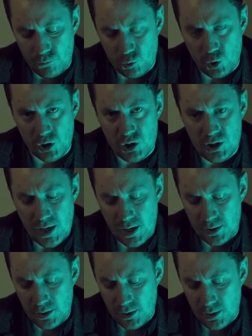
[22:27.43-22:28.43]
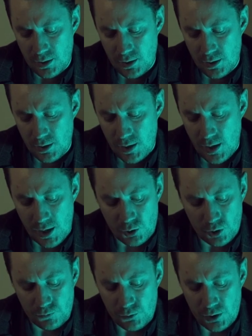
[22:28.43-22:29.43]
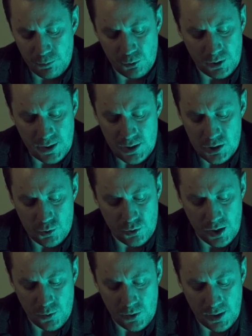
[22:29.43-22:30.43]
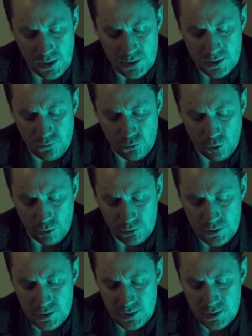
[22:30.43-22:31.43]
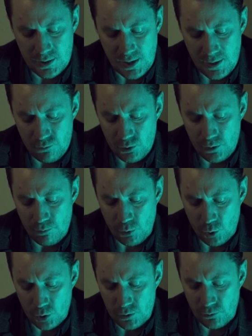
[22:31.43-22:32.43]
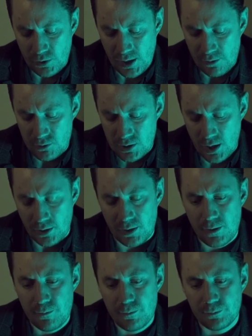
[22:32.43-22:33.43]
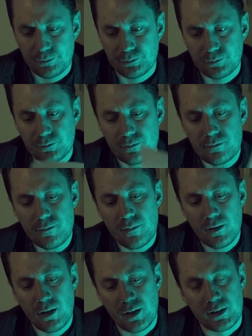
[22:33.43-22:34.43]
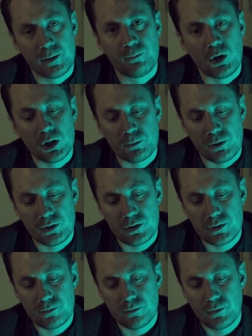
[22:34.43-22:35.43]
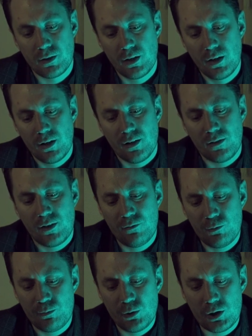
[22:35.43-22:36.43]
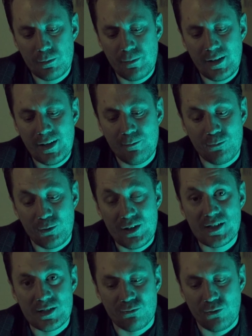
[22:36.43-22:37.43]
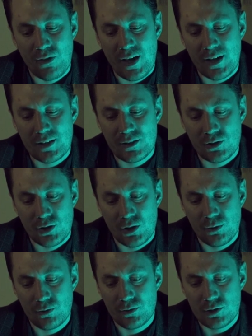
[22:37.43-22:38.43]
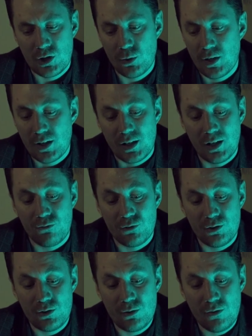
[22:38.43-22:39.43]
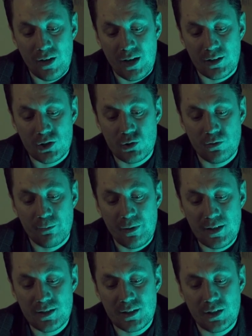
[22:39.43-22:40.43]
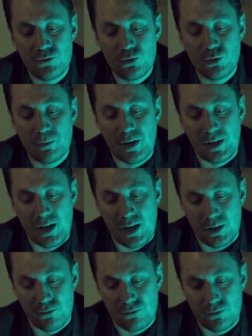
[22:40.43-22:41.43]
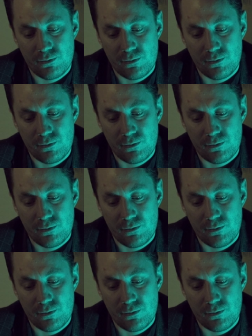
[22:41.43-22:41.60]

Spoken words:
Do you understand? I don't want the police or anyone else involved, since they would report what I have done at the department. They would put me in prison for that, you know. So if you do that, you will basically ruin my life.